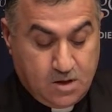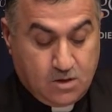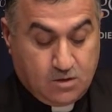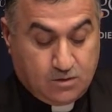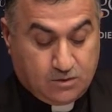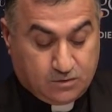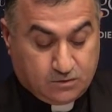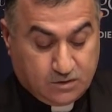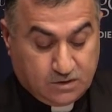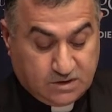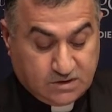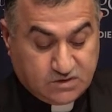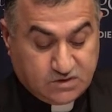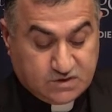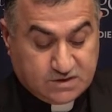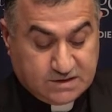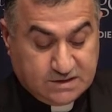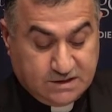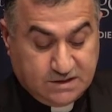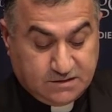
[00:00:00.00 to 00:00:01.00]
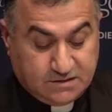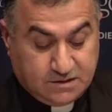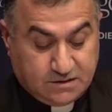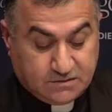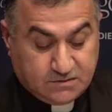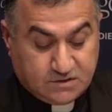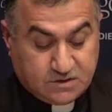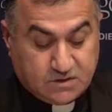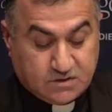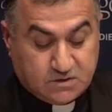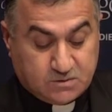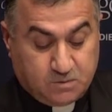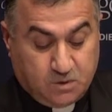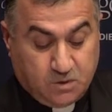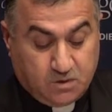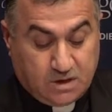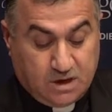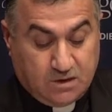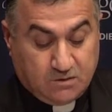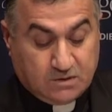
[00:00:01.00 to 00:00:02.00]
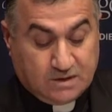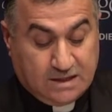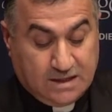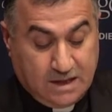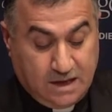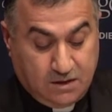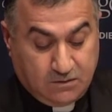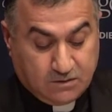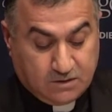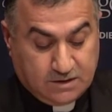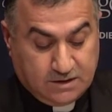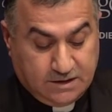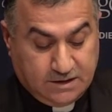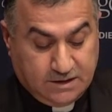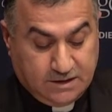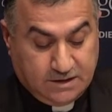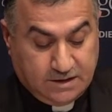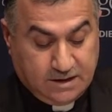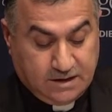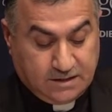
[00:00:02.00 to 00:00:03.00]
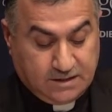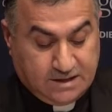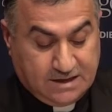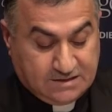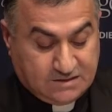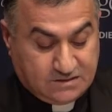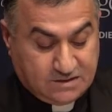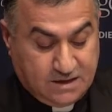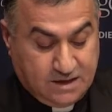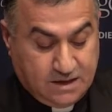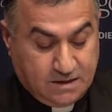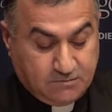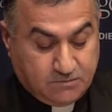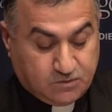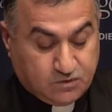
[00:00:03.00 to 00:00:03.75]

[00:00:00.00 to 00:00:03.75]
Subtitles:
The religious leaders spoke out loudly at that time,